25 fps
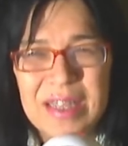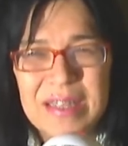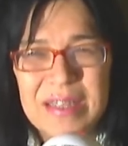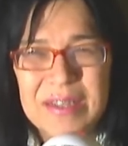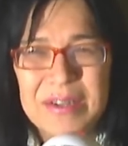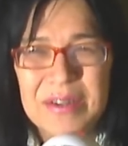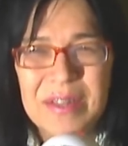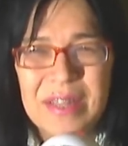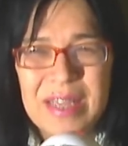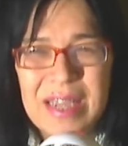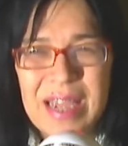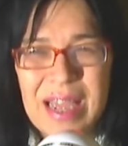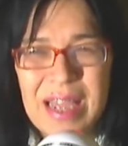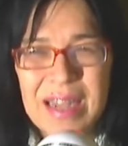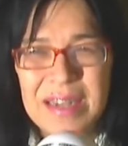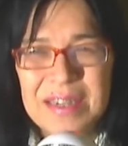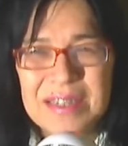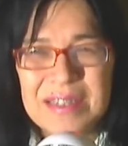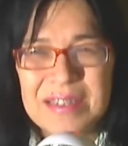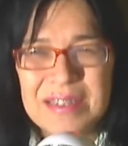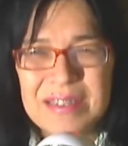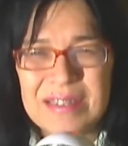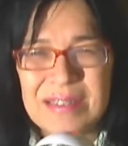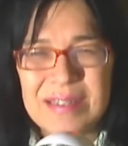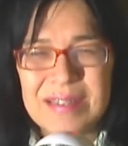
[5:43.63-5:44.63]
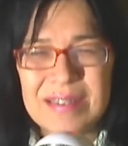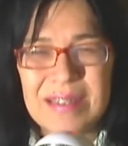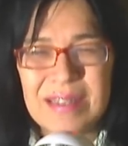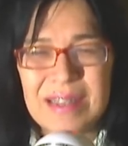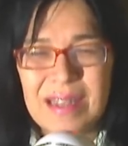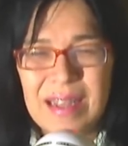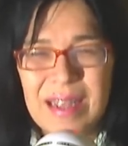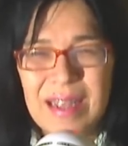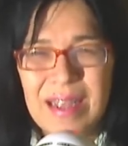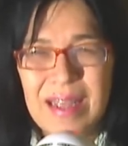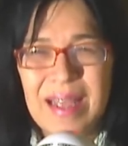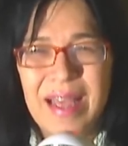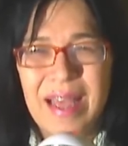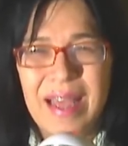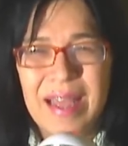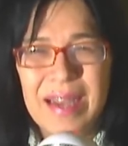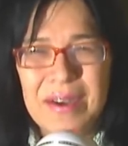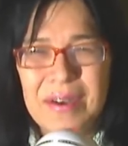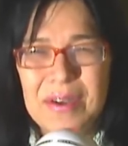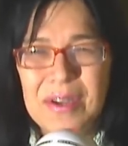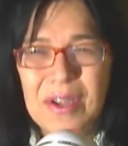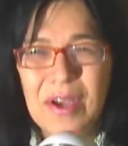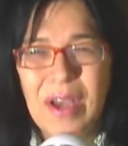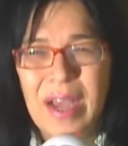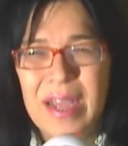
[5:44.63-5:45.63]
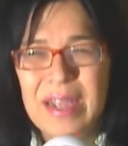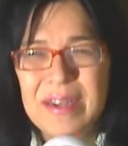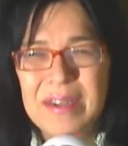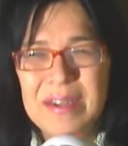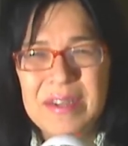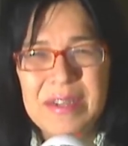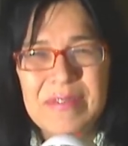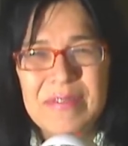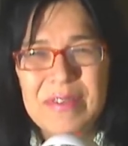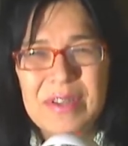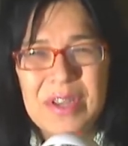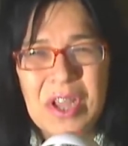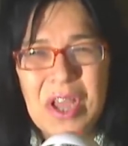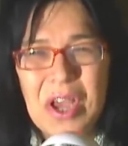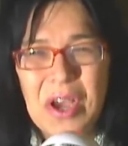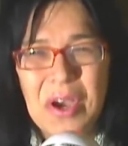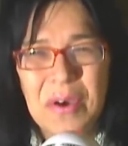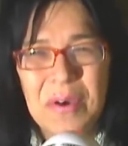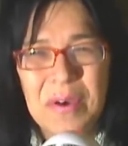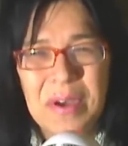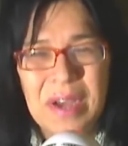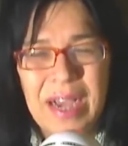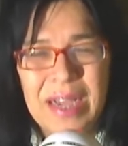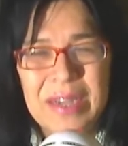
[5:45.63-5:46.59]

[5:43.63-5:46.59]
You know, they had just, I don't know. I didn't even know.